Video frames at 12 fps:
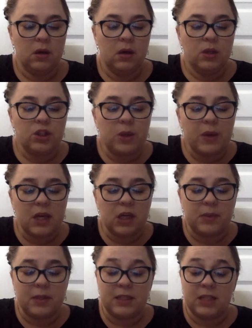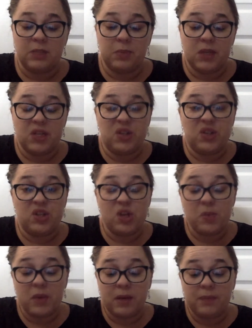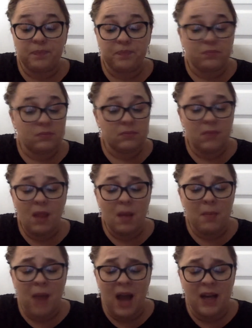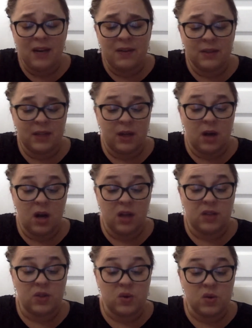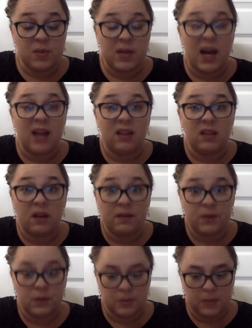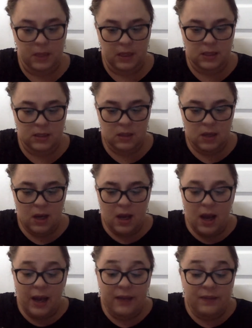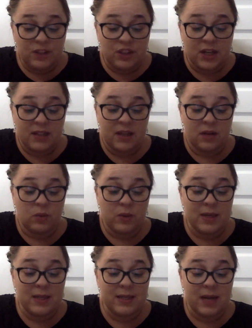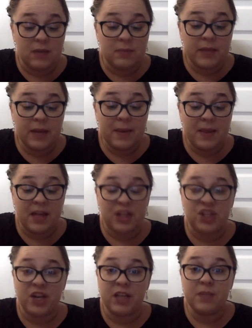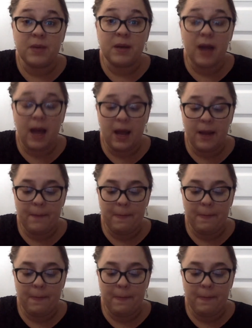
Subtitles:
Joey Gilbert says plays are stupid. I never let on in school, but I love those plays. I even checked out a written down play by that Shakespeare guy.